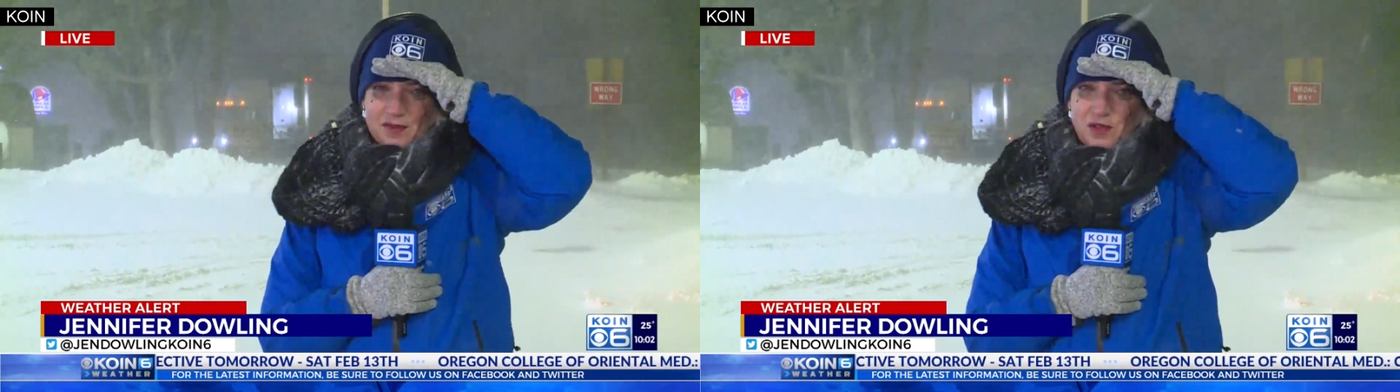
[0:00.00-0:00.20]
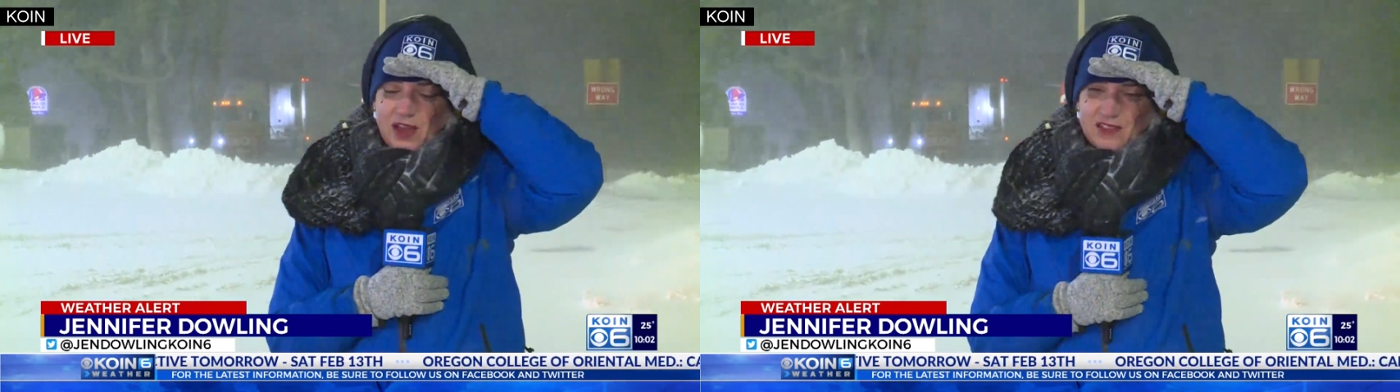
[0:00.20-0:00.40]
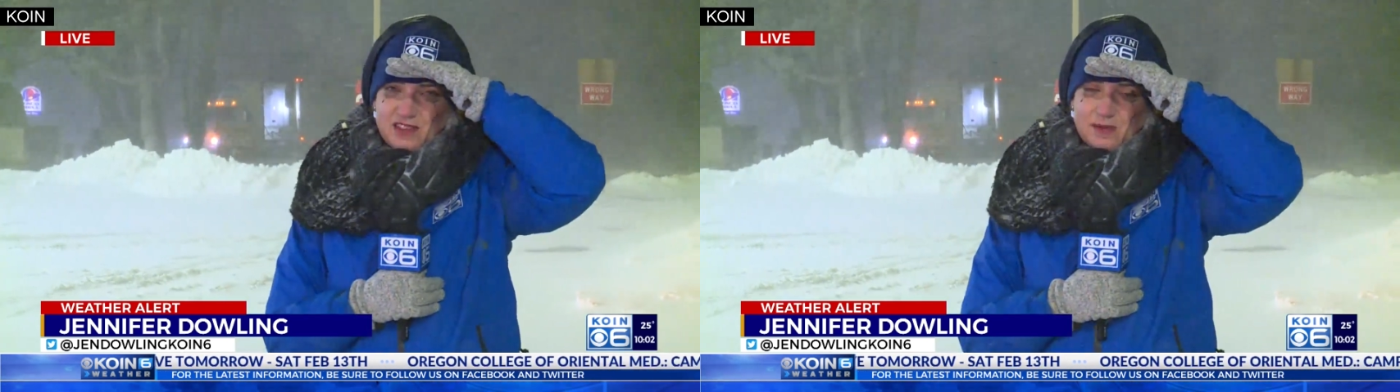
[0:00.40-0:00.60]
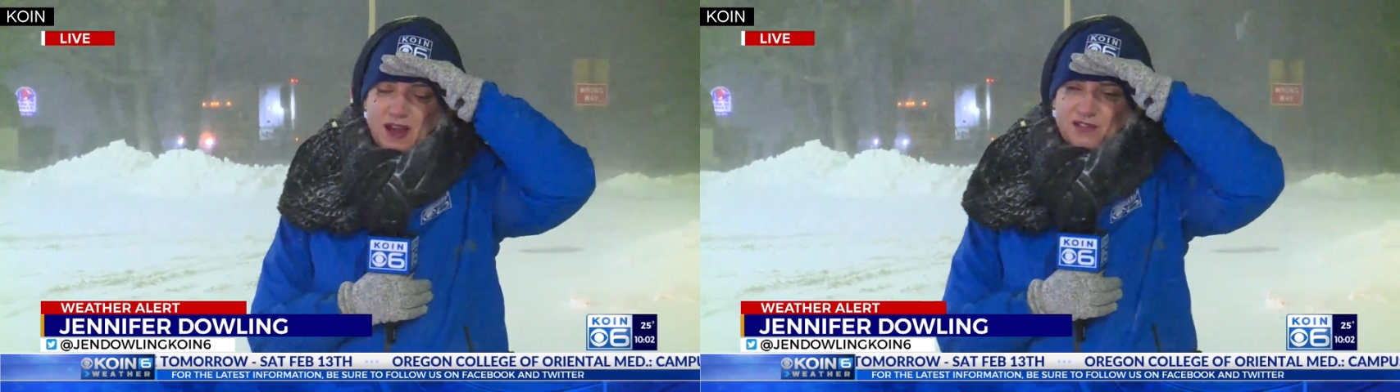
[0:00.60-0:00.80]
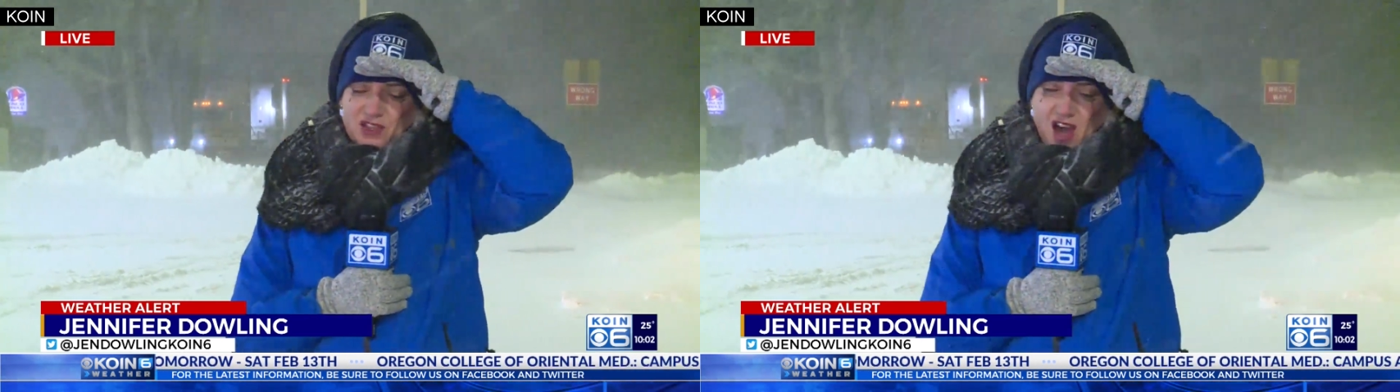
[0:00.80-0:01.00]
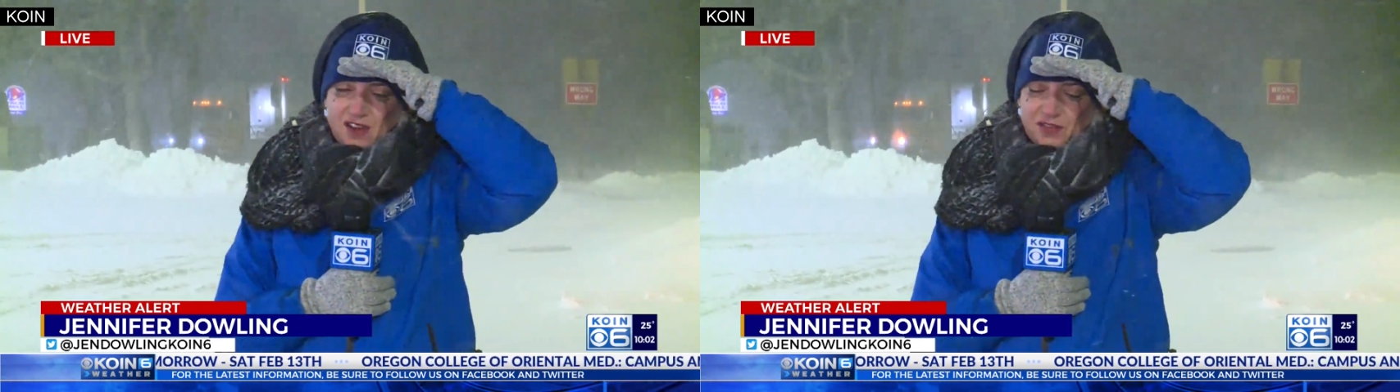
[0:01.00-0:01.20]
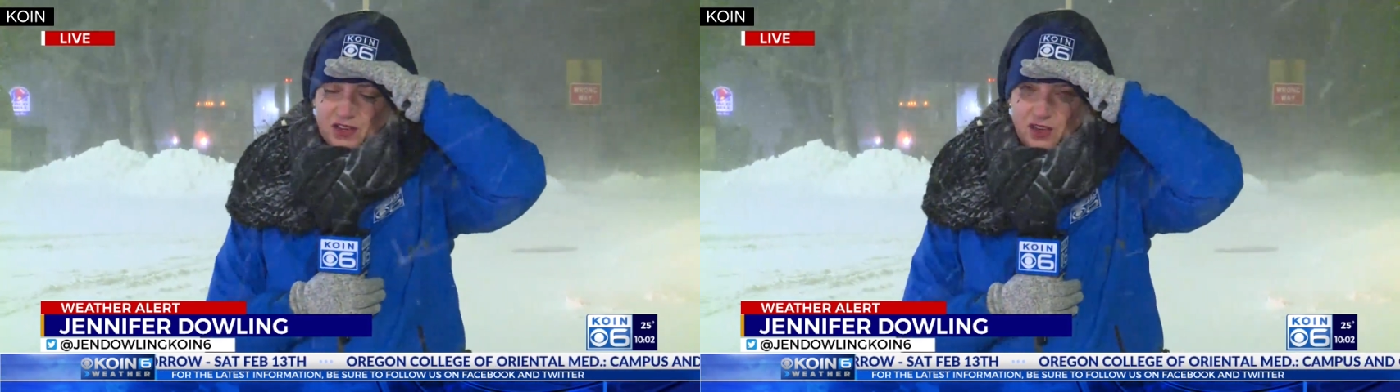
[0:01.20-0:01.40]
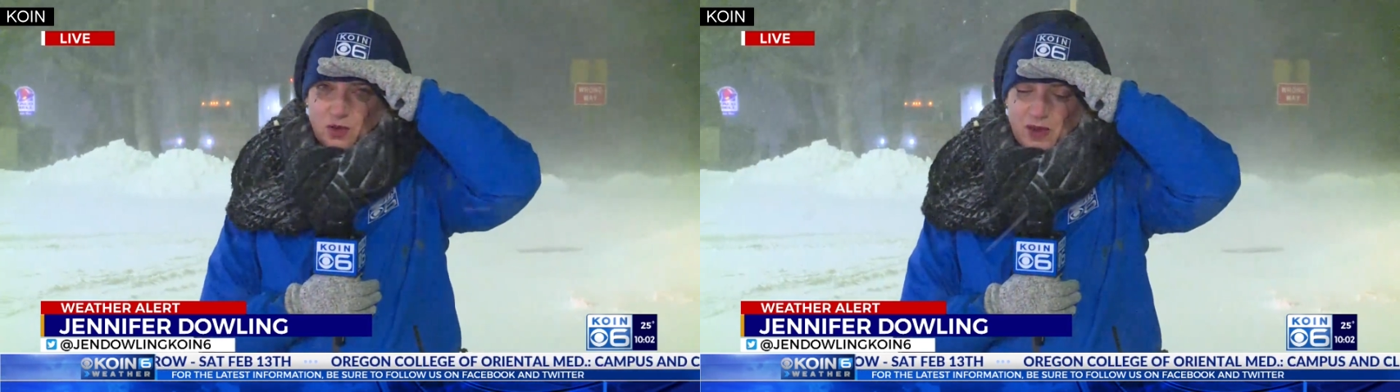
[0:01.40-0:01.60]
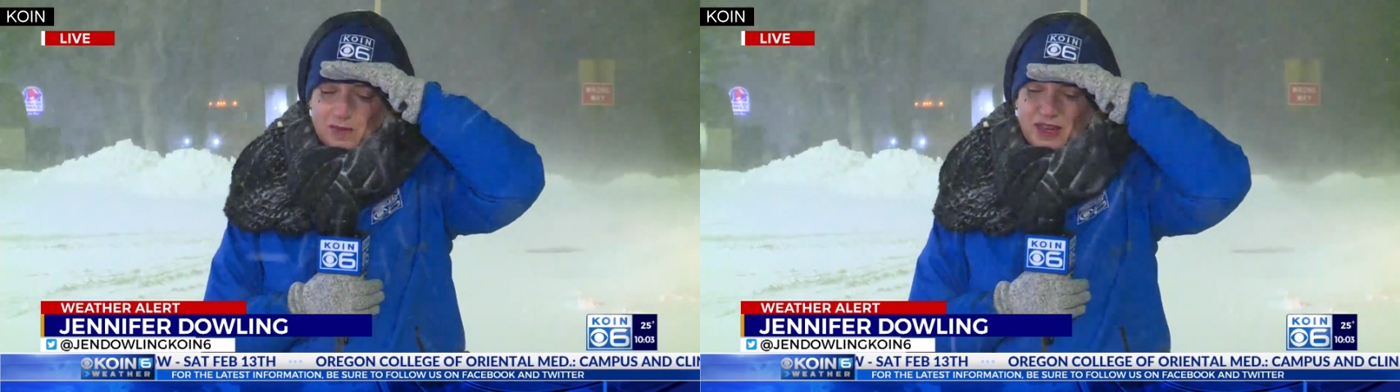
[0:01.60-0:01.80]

so I could see my photographer cue me